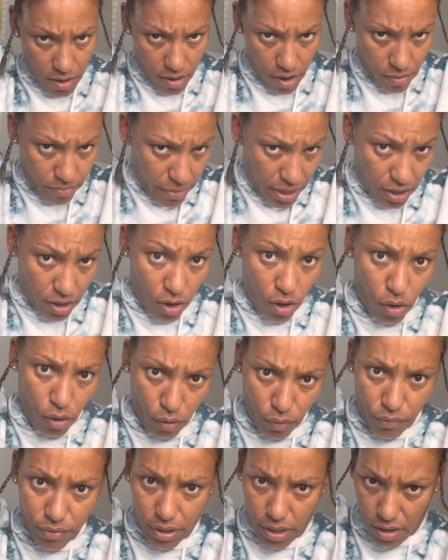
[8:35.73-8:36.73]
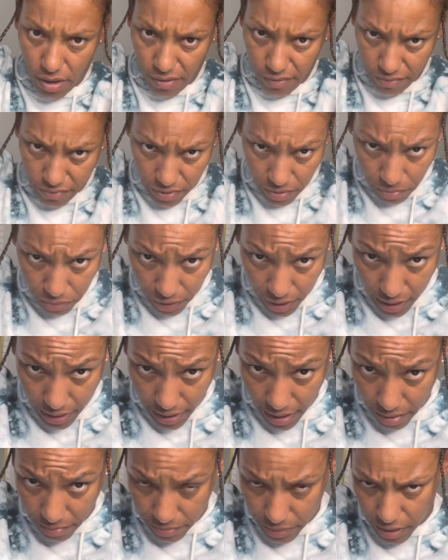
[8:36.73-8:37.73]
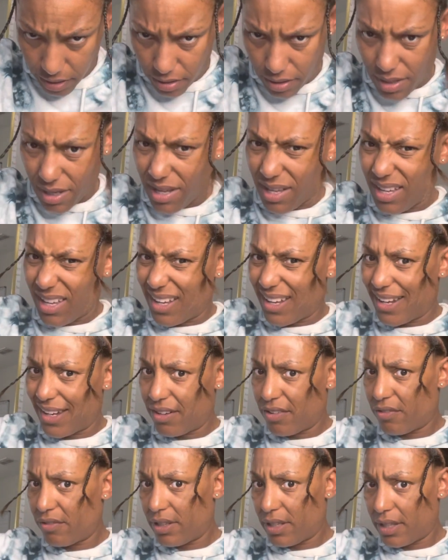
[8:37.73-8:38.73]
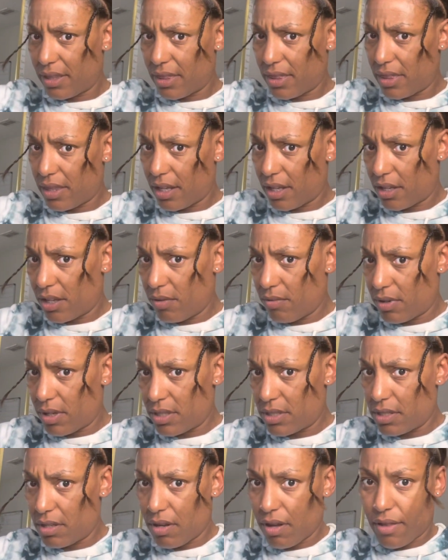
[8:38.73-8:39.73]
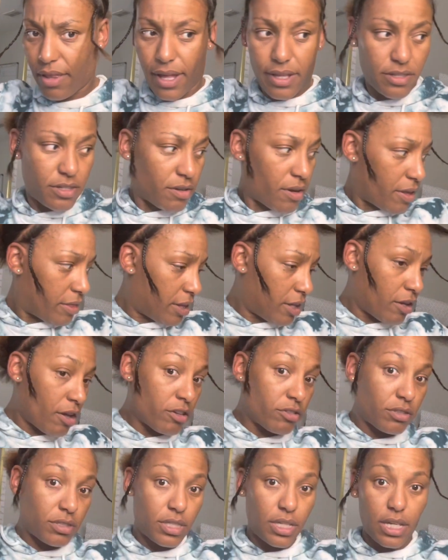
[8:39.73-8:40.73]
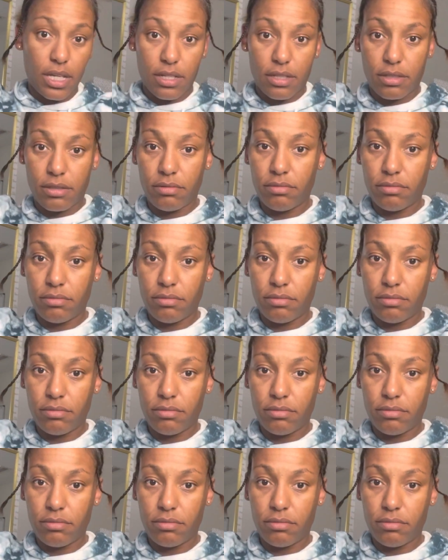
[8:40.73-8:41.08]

I'll make a whole video of the braid down, but I don't really think you want to see all that. So I think I'll just give